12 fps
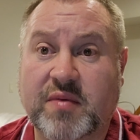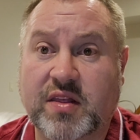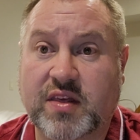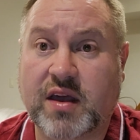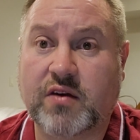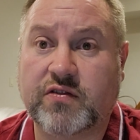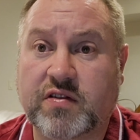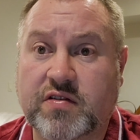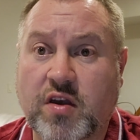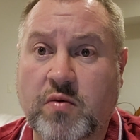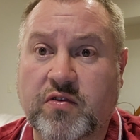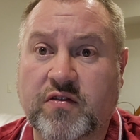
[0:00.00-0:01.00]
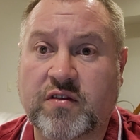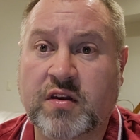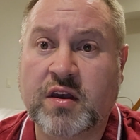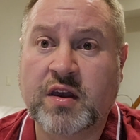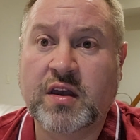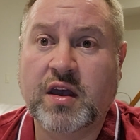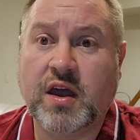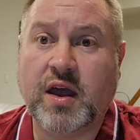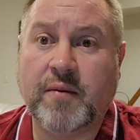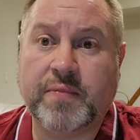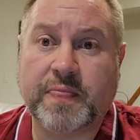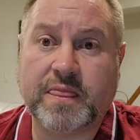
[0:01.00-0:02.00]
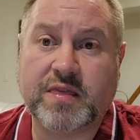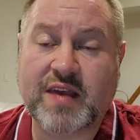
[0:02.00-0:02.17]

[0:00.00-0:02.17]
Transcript: anything else in terms of